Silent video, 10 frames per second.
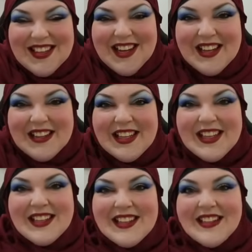
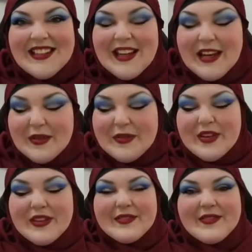Eileen, I
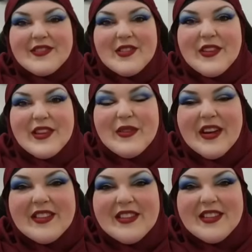don't no, they don't
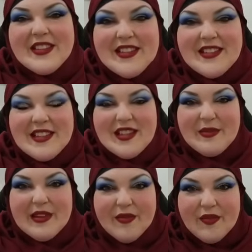cut the scenes in the
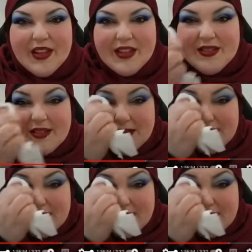Netflix.